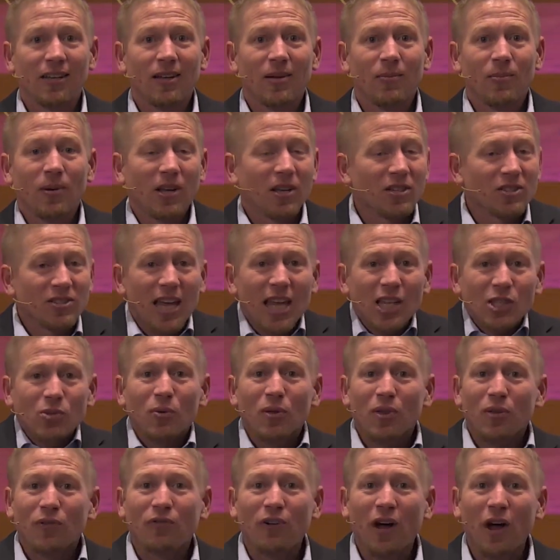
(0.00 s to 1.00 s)
because that's
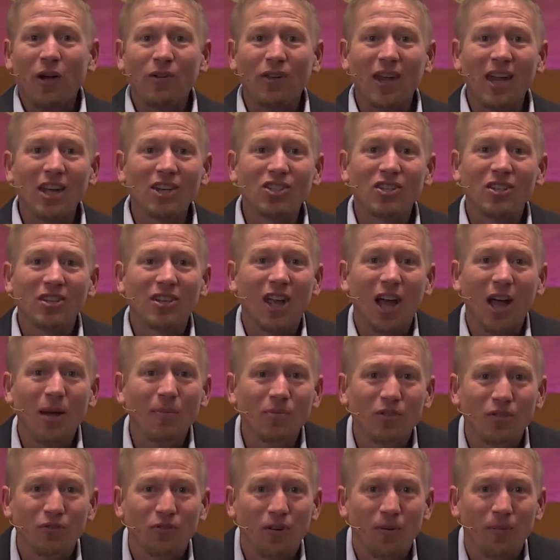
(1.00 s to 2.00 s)
where the foundation
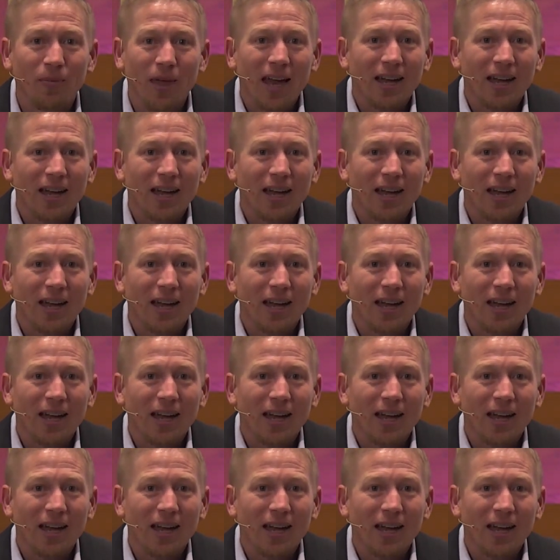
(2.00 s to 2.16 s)
comes from.